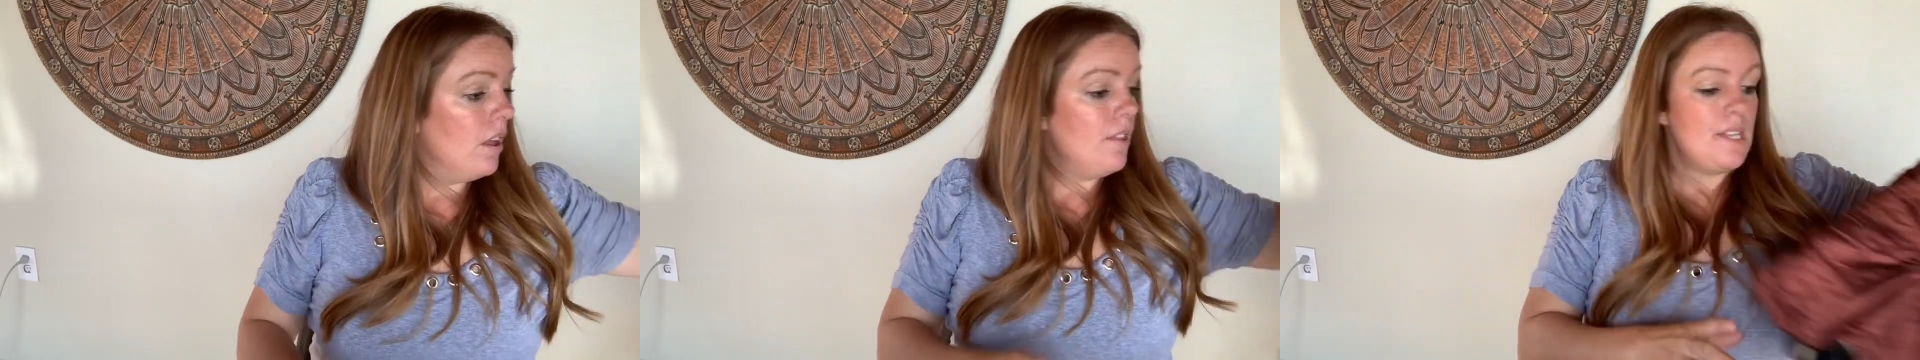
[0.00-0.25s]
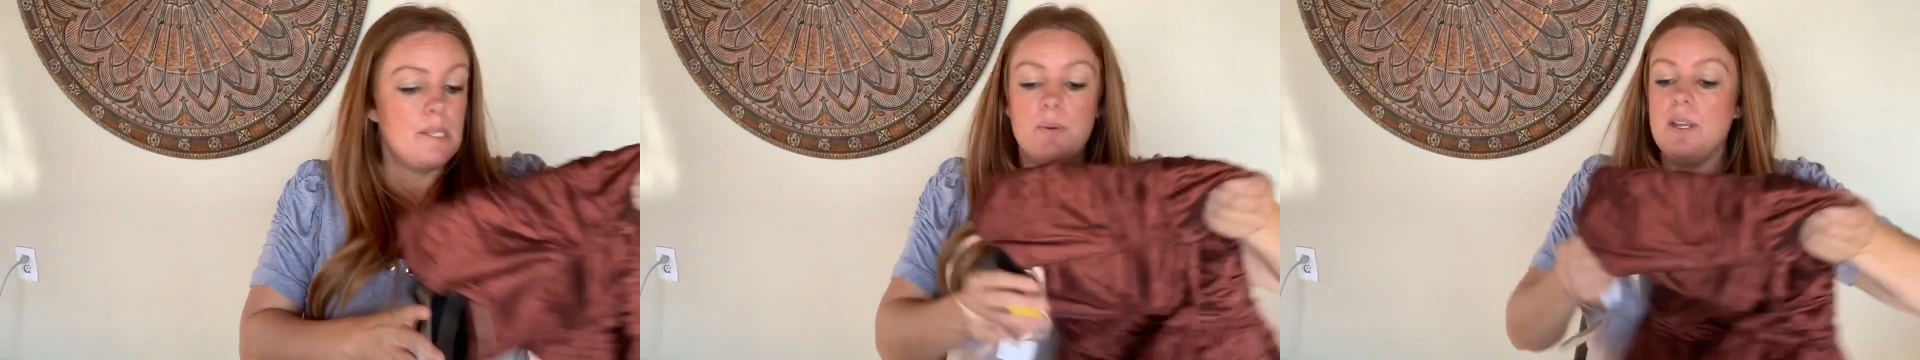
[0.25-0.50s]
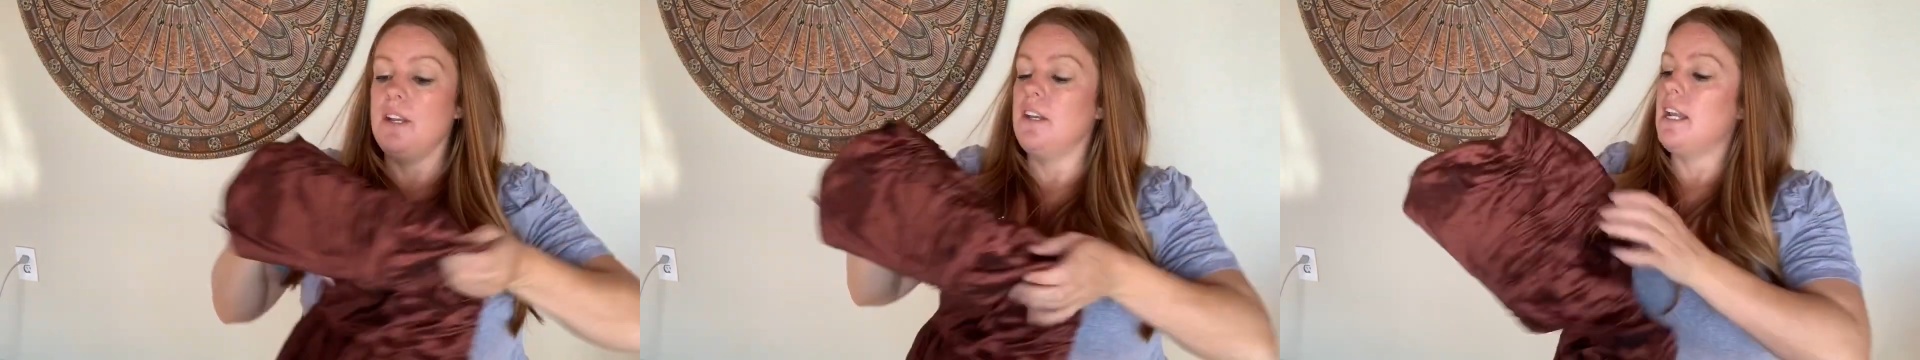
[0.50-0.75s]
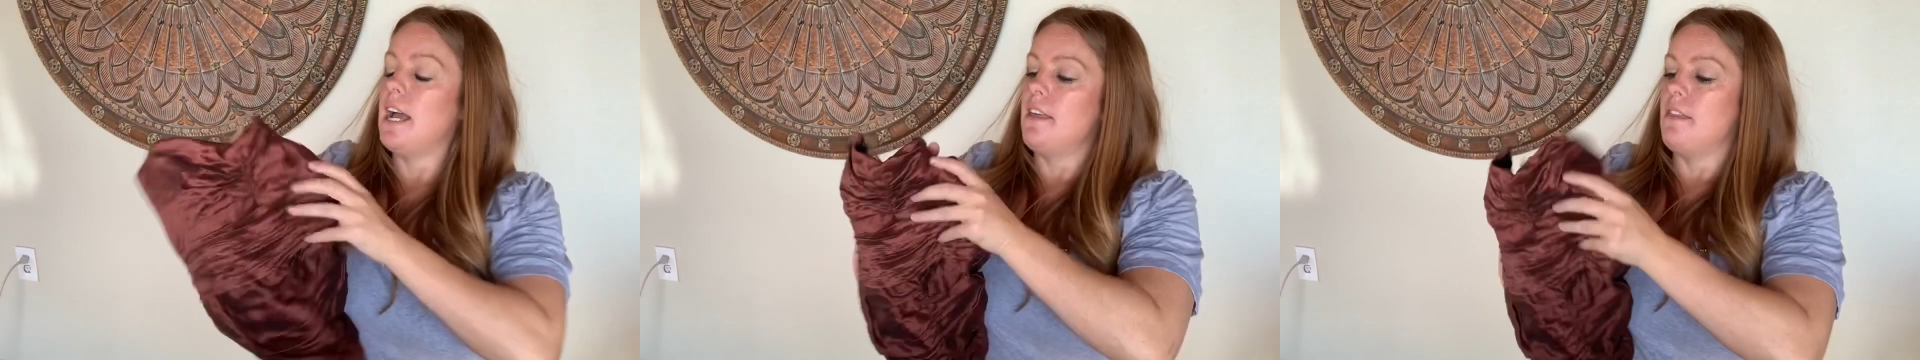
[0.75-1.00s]
This one
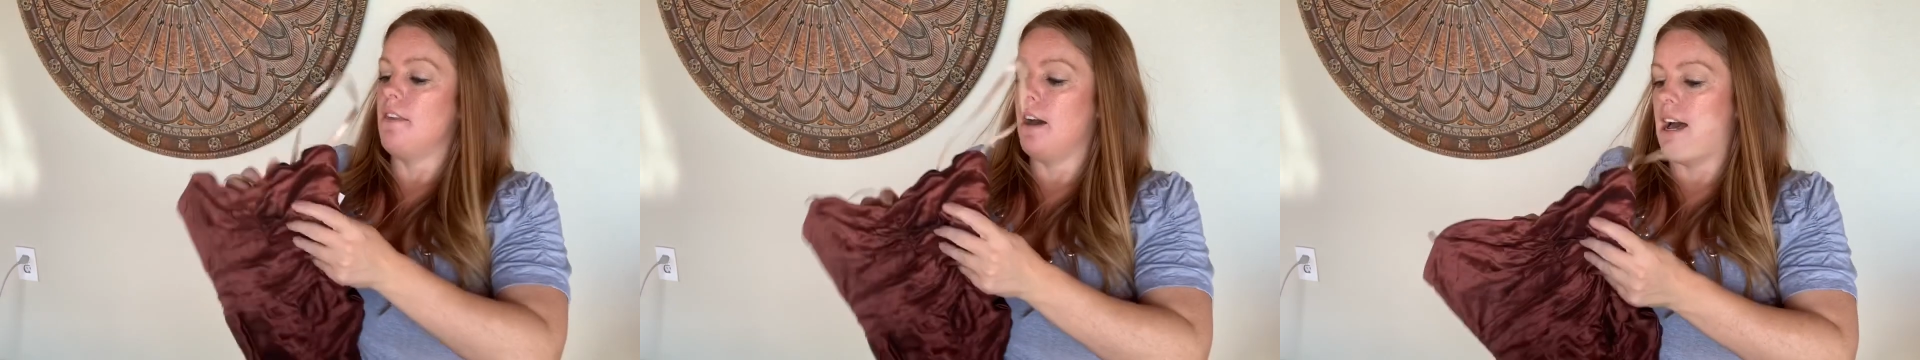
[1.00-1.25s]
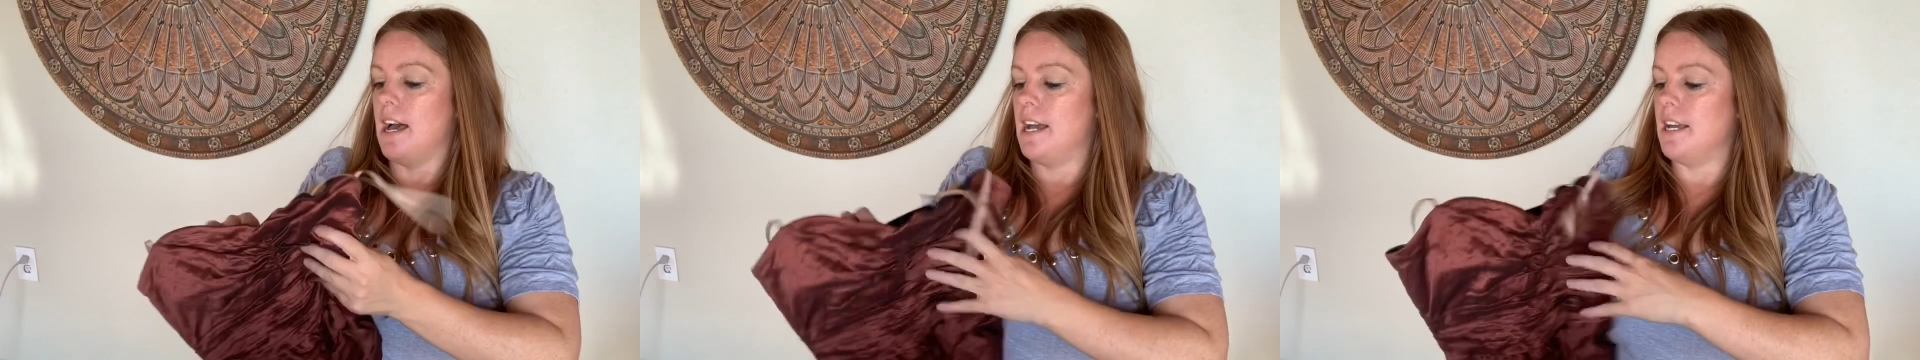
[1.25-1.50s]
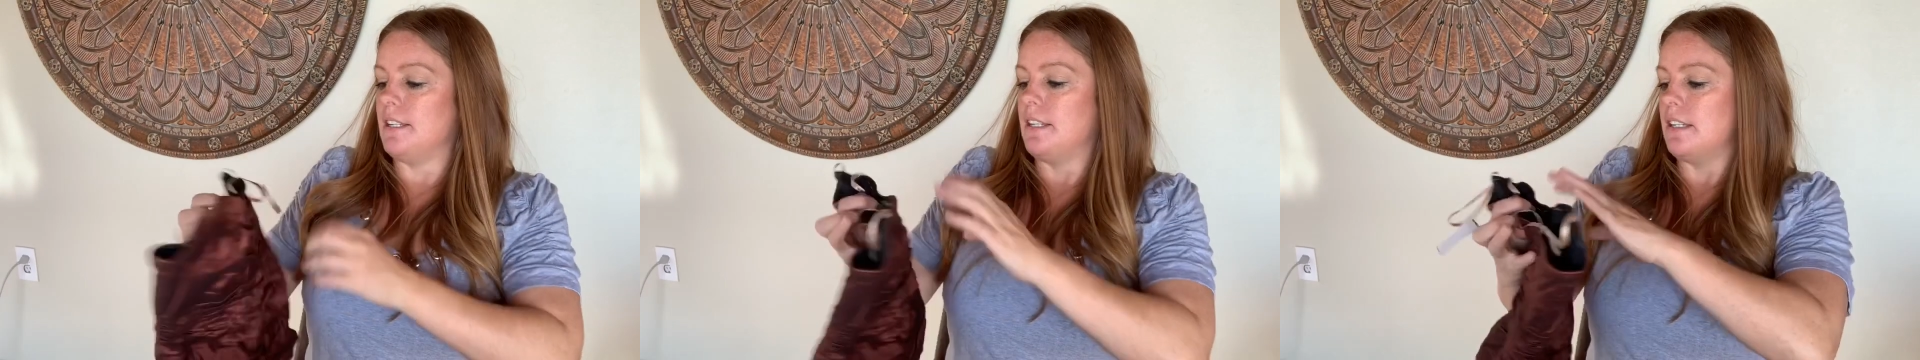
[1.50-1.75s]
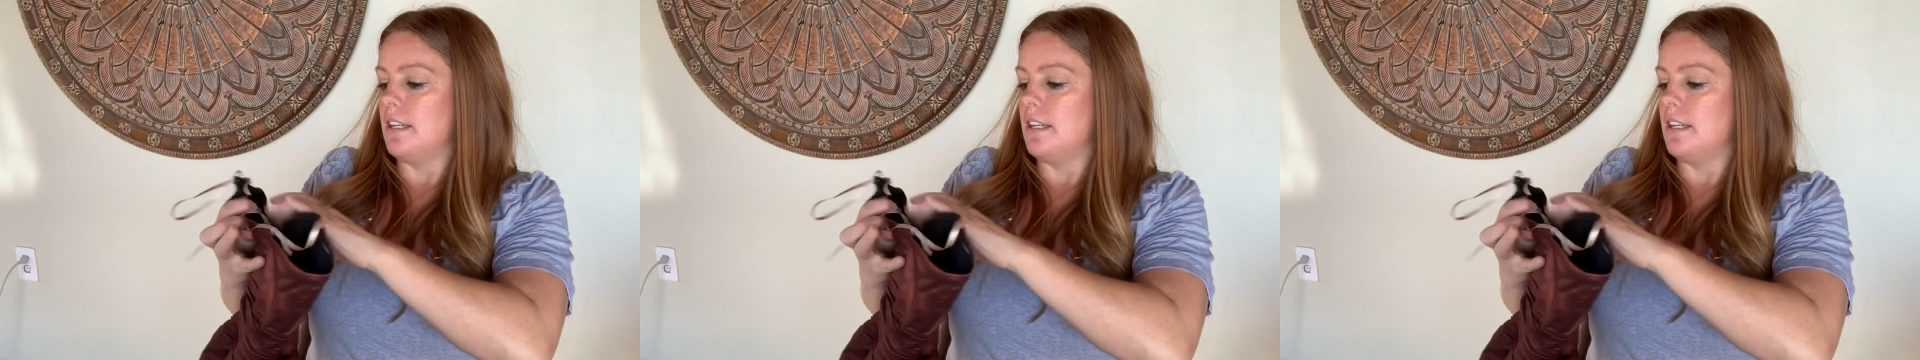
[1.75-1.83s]
I thought